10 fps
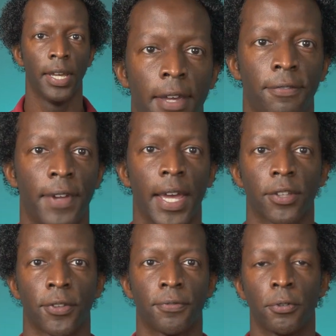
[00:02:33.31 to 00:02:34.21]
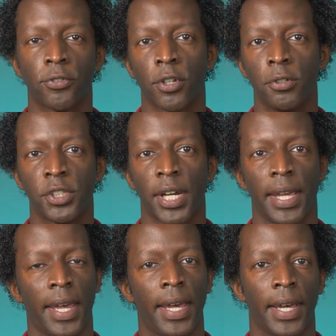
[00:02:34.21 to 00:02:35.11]
In fact, the first coach I
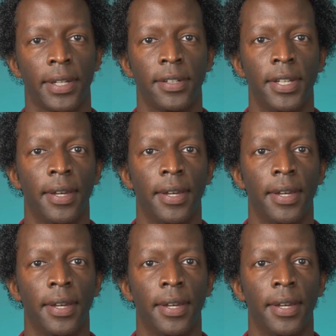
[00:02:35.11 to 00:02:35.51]
had